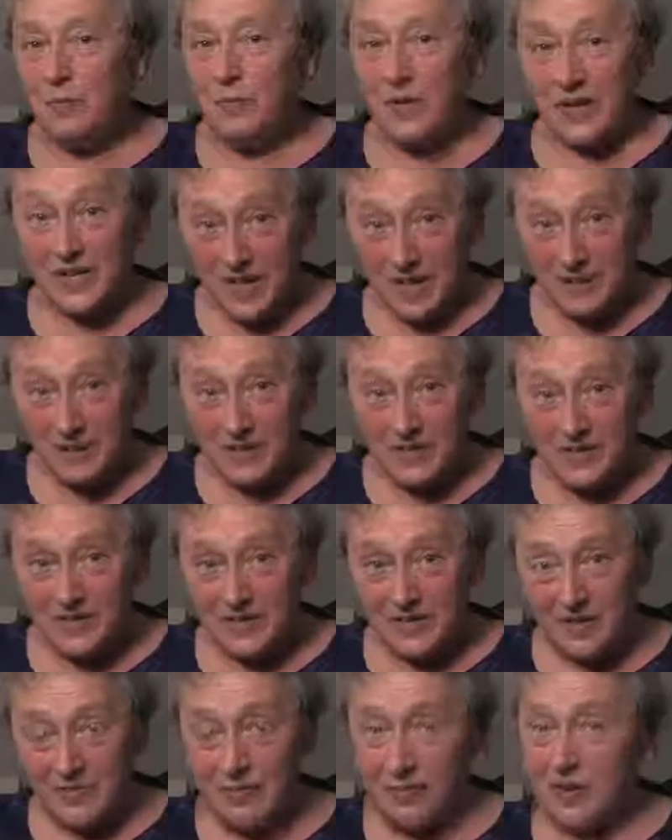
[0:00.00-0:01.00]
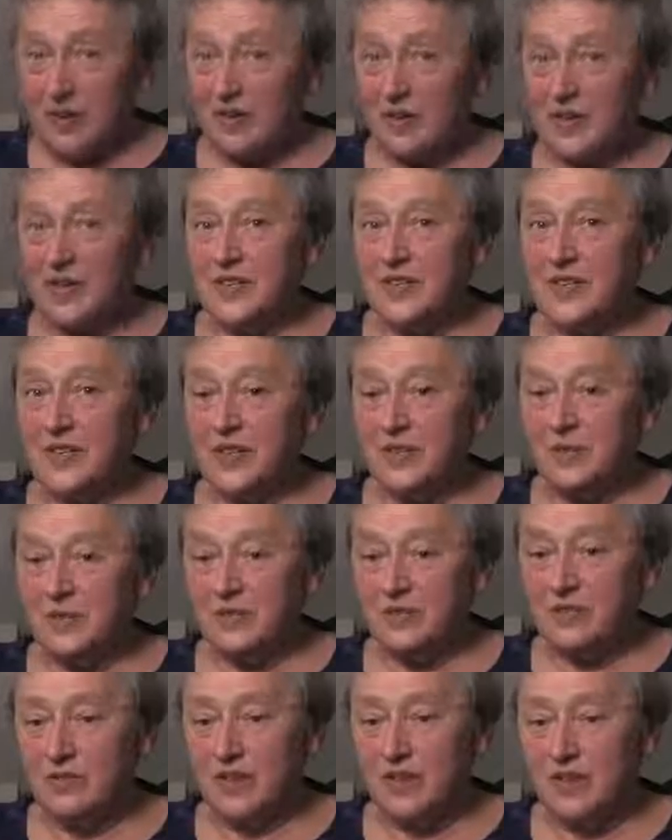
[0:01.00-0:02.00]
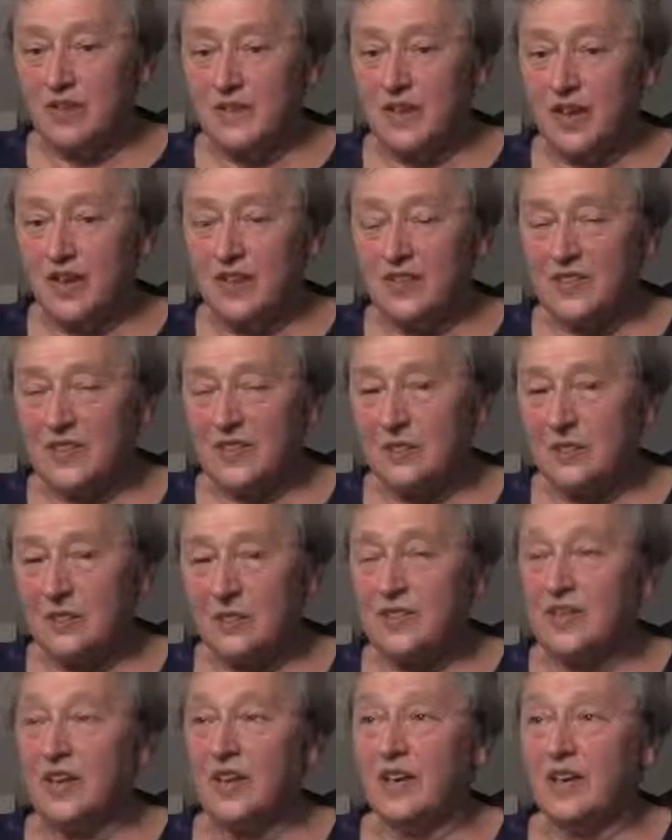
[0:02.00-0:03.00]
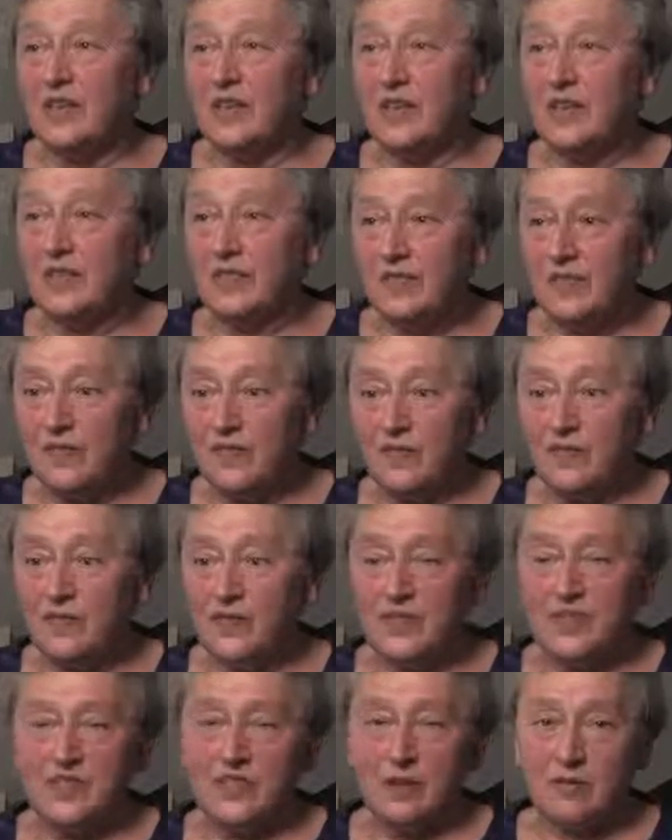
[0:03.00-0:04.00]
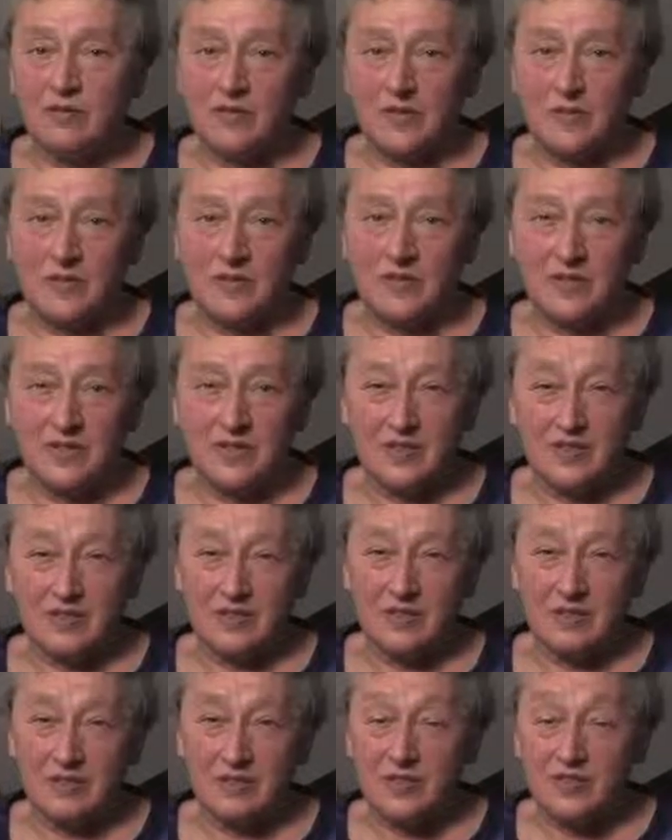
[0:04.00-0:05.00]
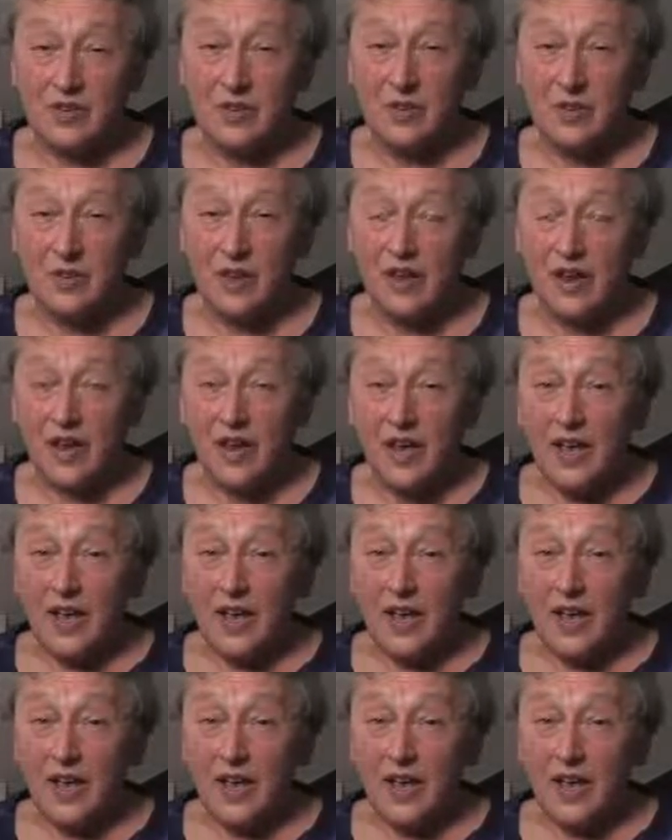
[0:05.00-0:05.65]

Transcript: My name is Lynn Margulis. I've been doing science every day since I was about 16 years old.